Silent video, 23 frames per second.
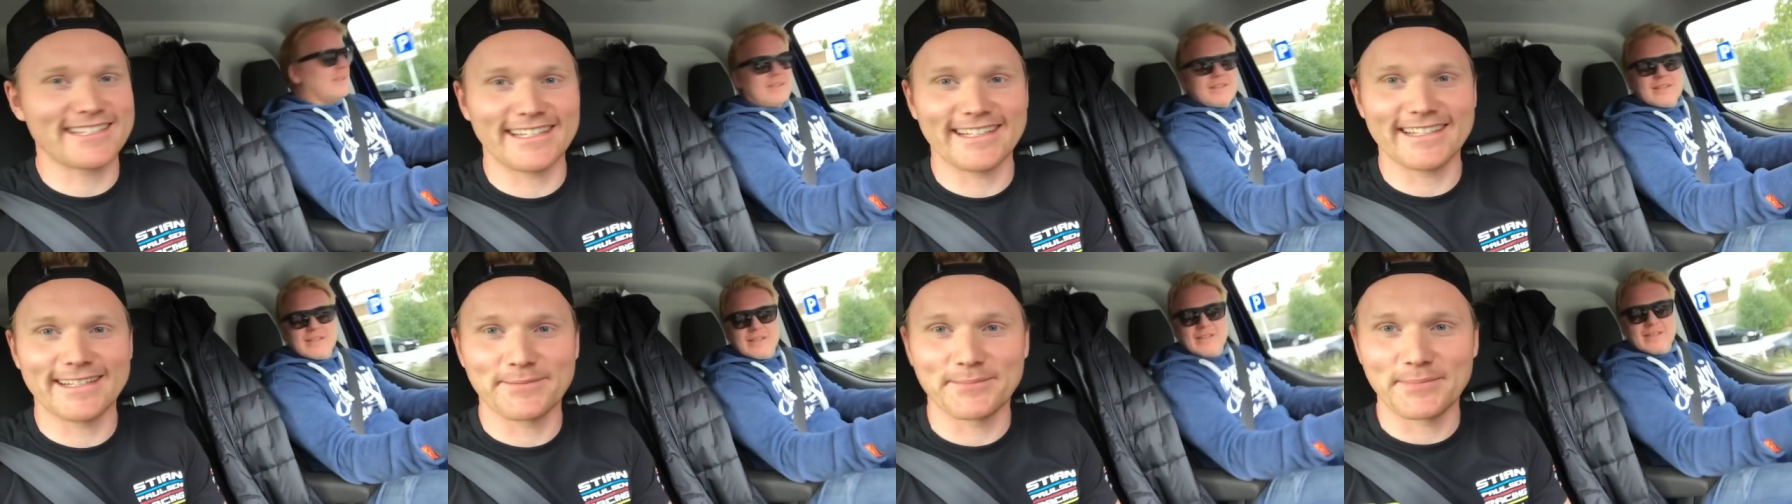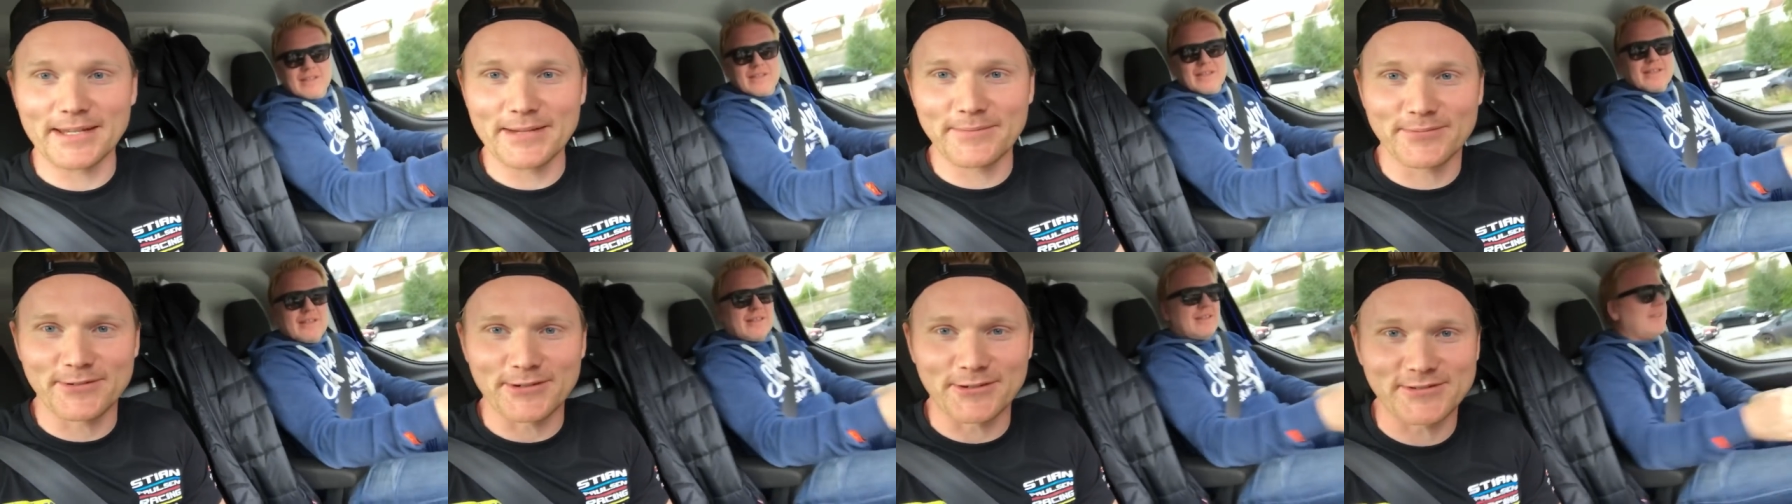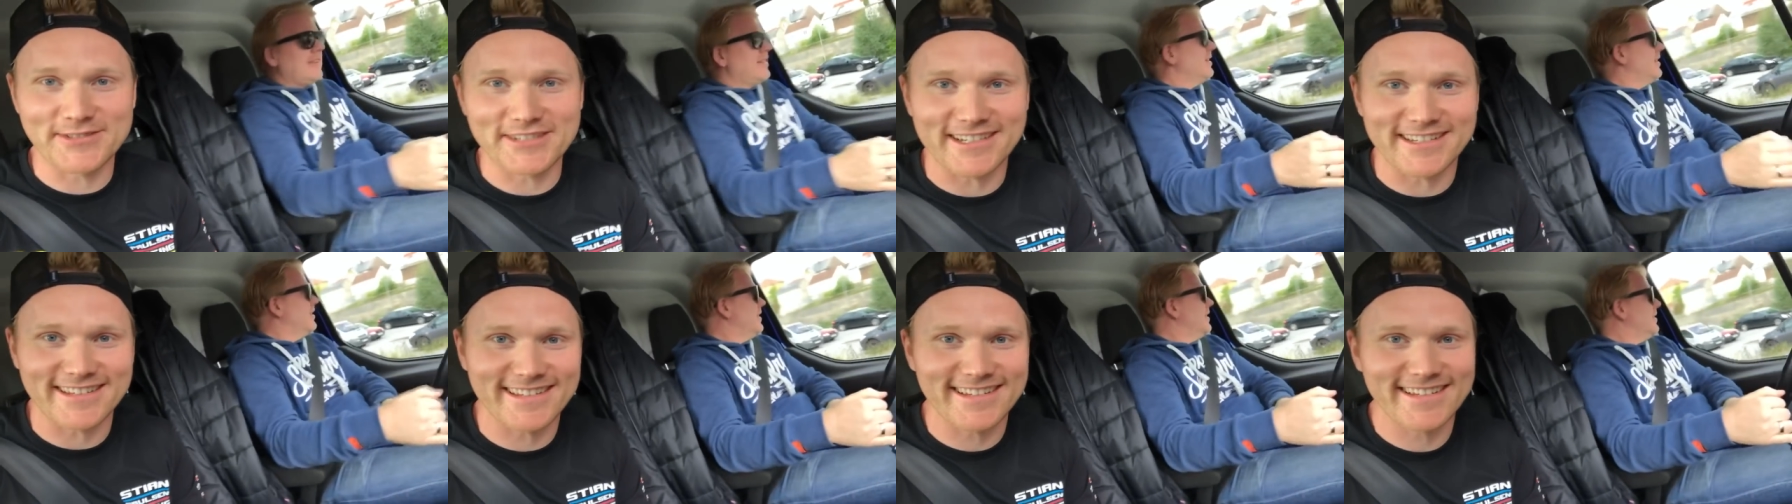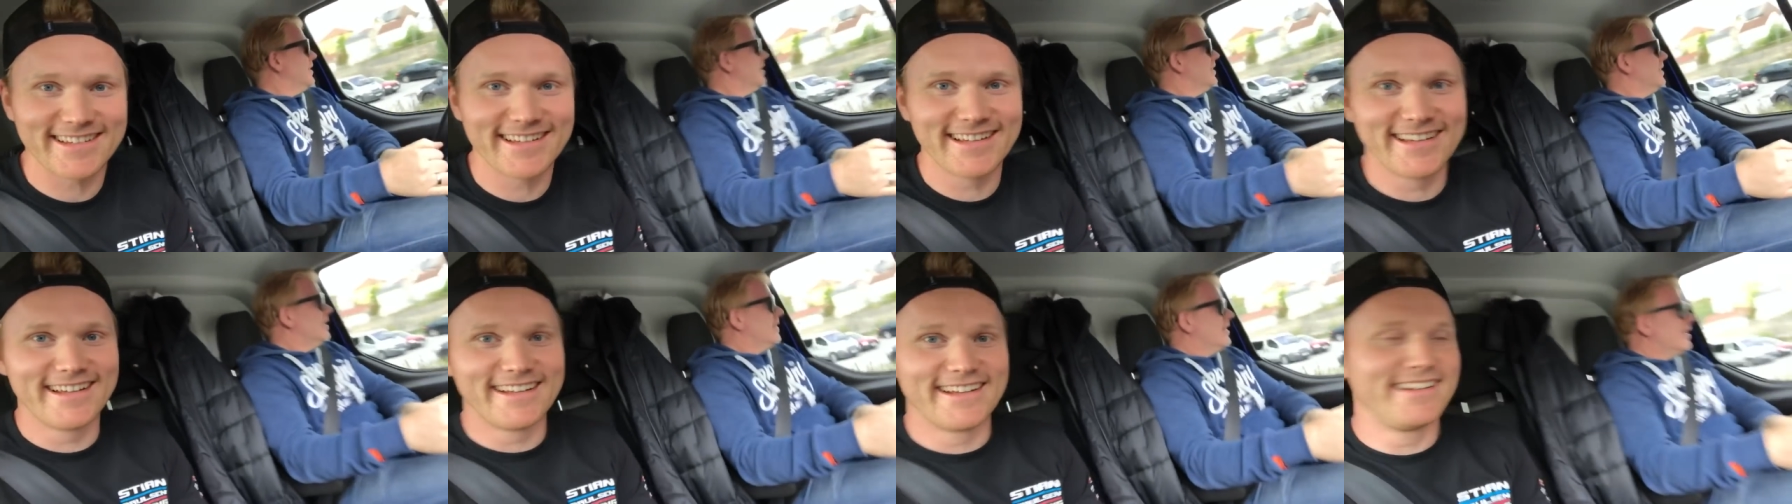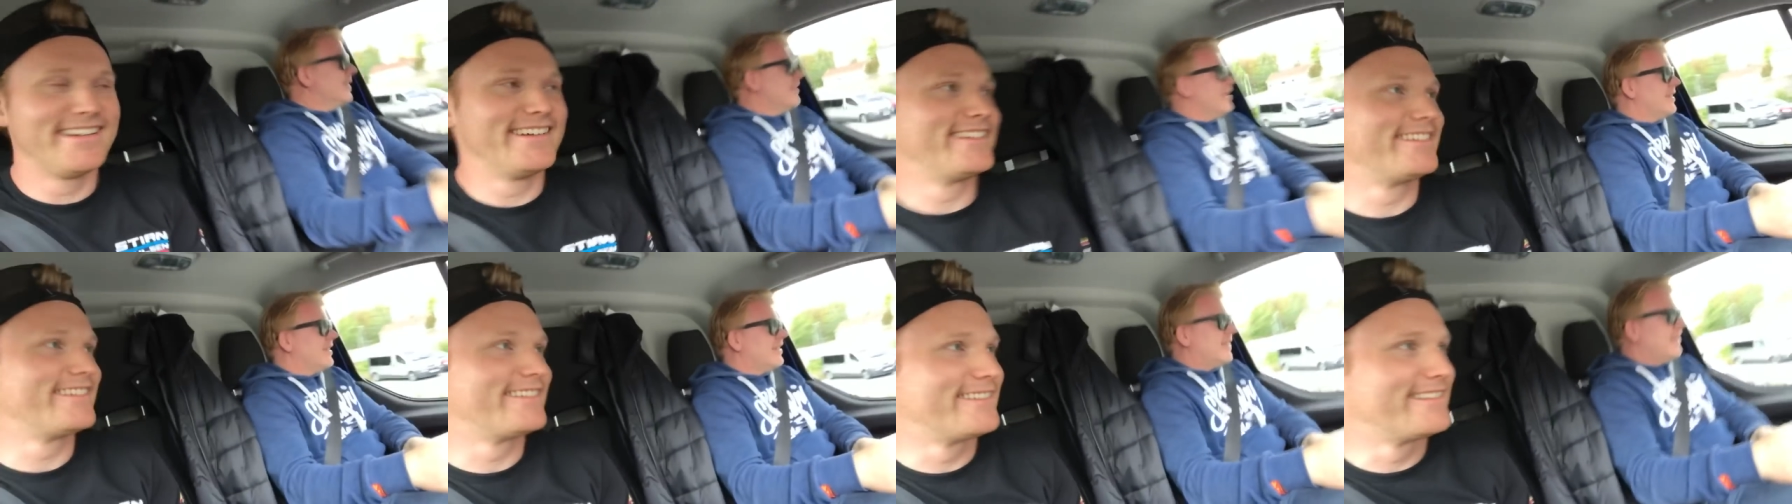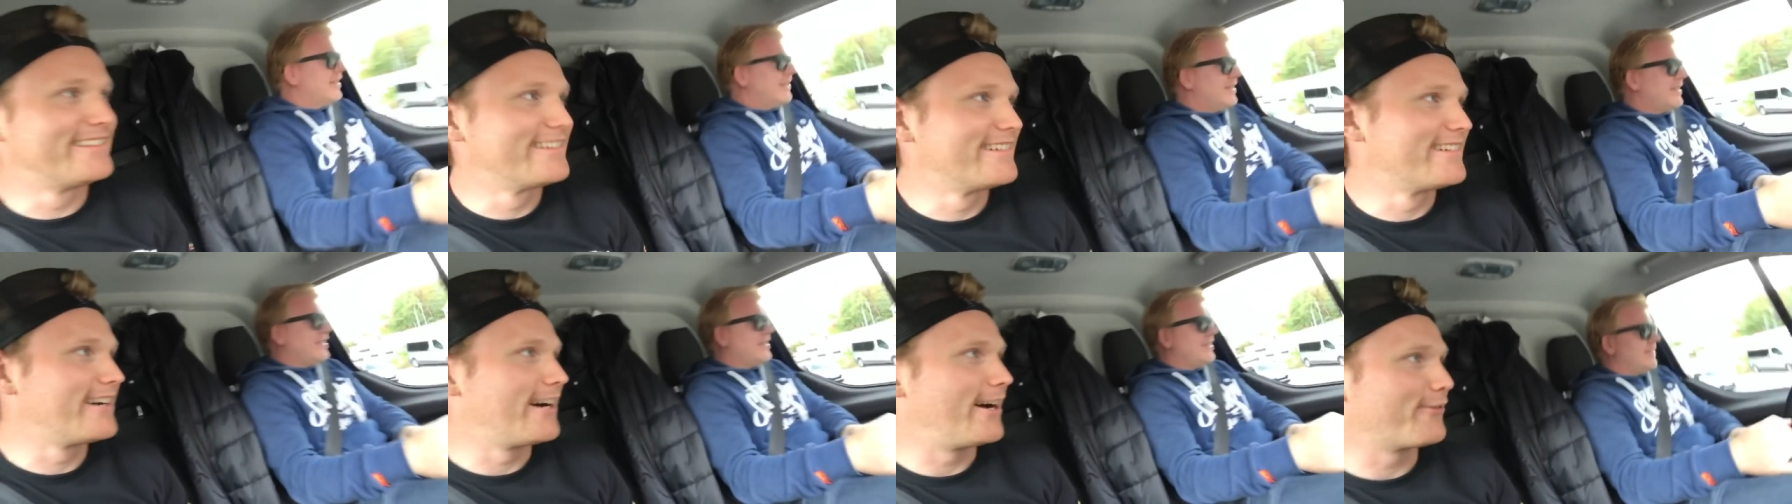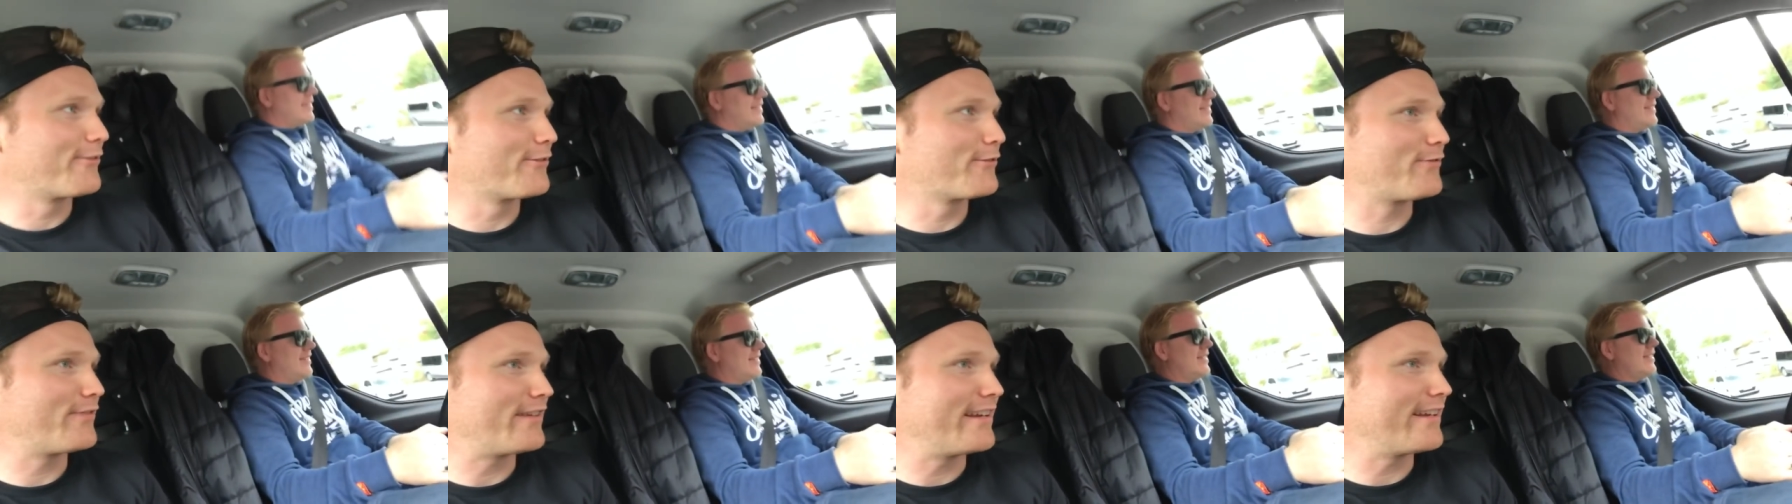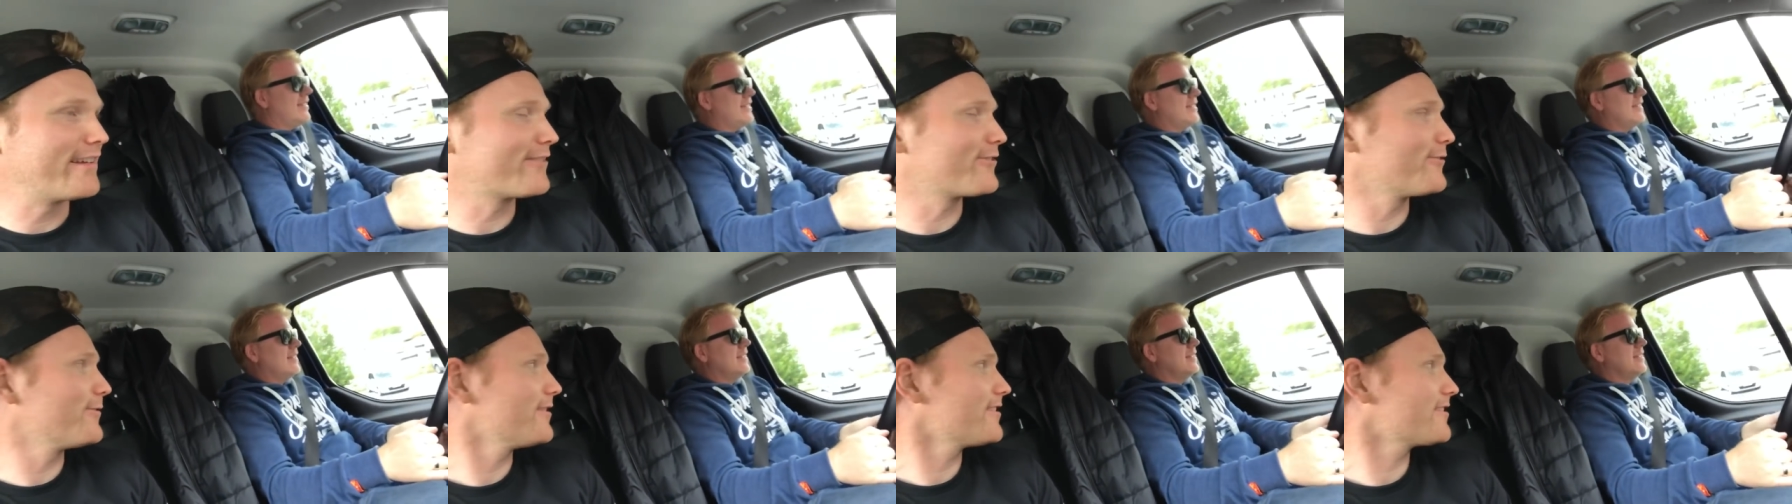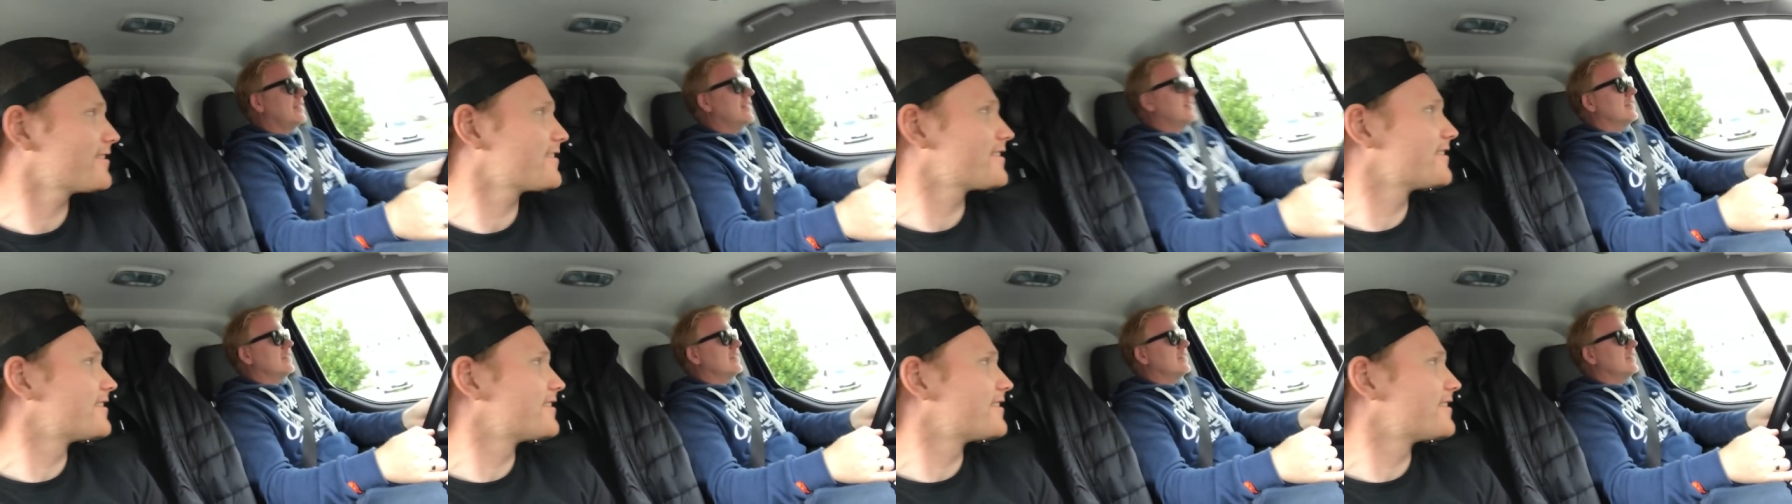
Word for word: see the big project. How are you feeling, Thomas?